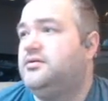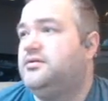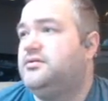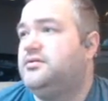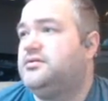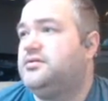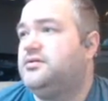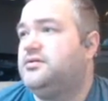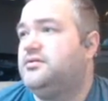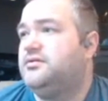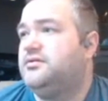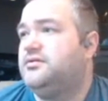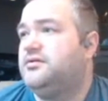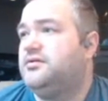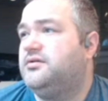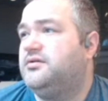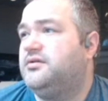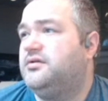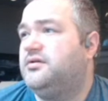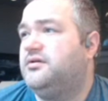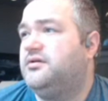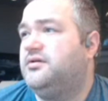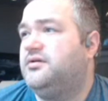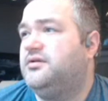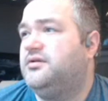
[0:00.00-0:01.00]
I'm going
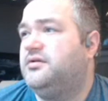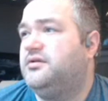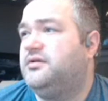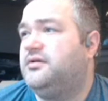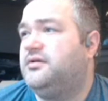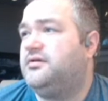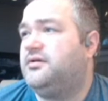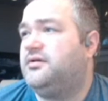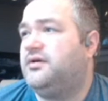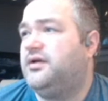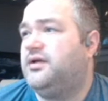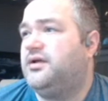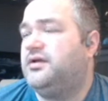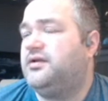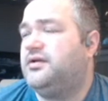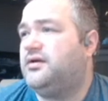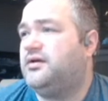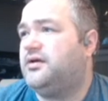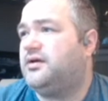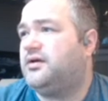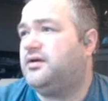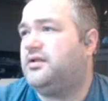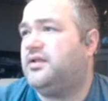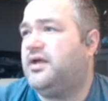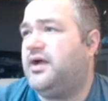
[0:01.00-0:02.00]
to go ahead and create
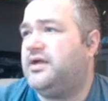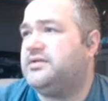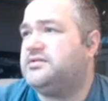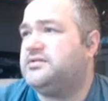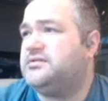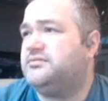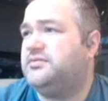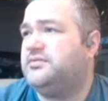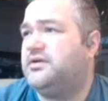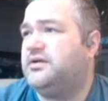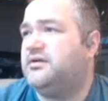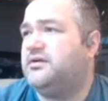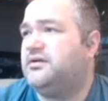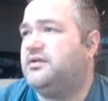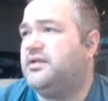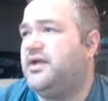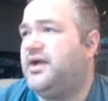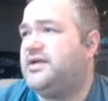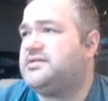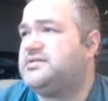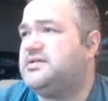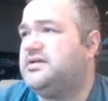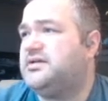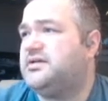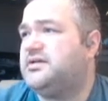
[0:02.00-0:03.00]
our
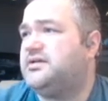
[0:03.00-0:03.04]
classic.